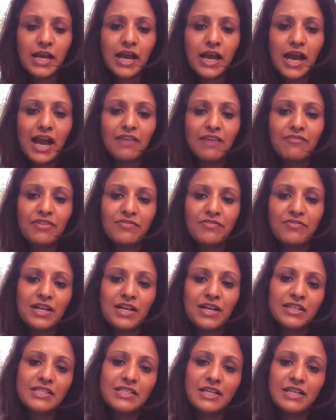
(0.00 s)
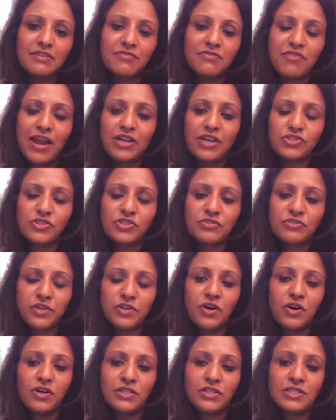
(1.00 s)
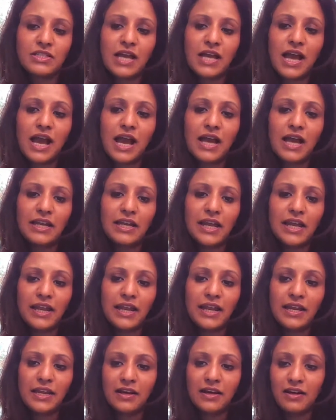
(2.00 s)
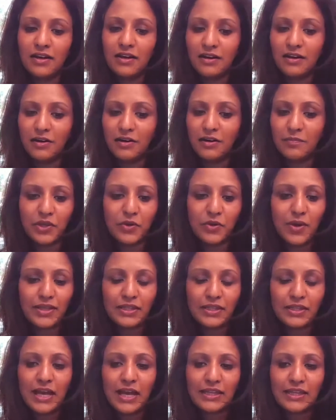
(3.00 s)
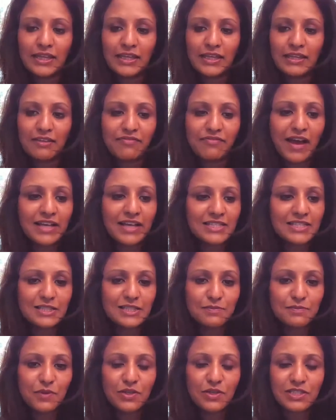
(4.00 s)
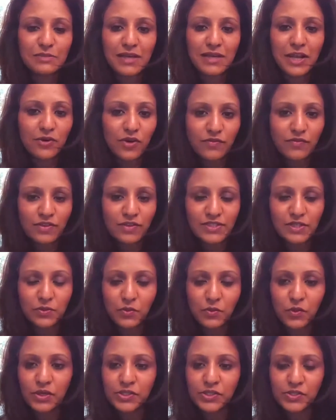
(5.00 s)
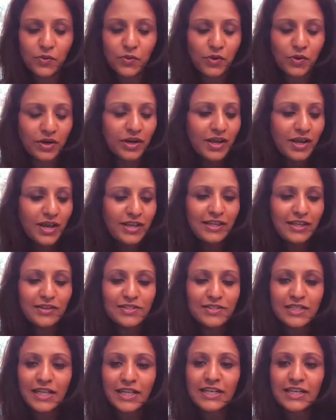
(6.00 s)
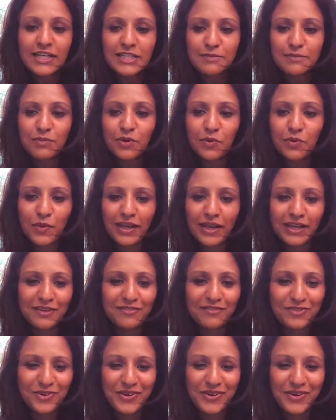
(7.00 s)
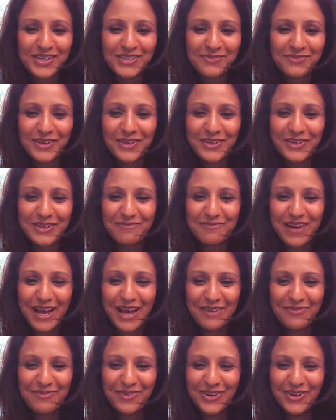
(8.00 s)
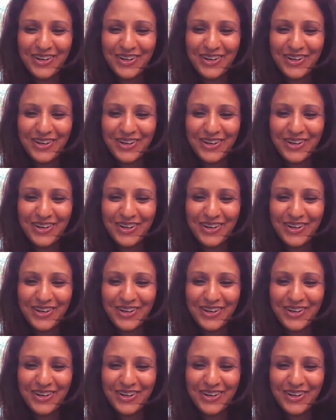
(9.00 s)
And we've done it at a fraction of a cost and in, I think the fastest possible. I don't know if there's an award or there's a Guinness Book record for it we could apply for.